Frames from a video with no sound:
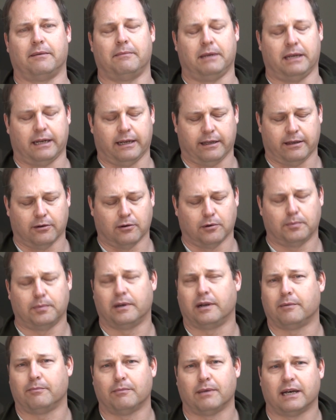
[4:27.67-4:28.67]
I mean, when you
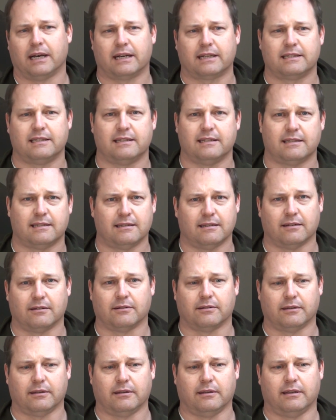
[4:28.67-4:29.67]
open up boxes, you
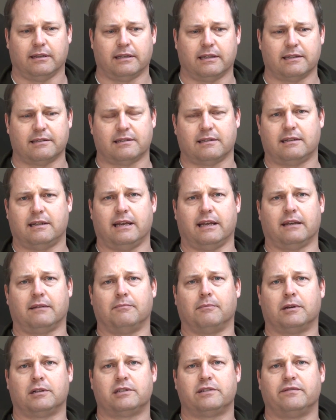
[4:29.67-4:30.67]
know, it doesn't take
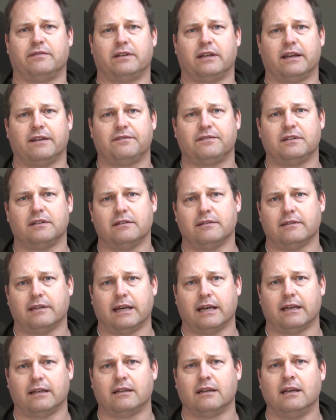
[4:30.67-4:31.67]
much of a knife to do
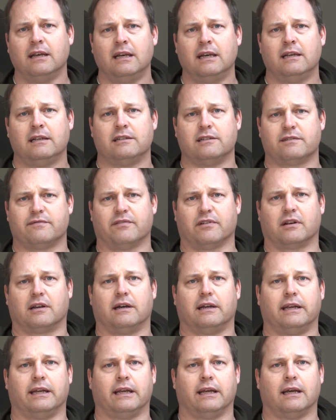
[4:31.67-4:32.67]
that, just for
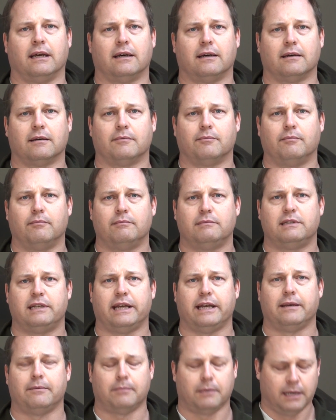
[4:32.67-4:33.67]
cutting
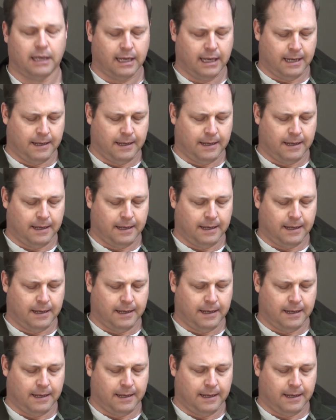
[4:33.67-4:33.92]
tape.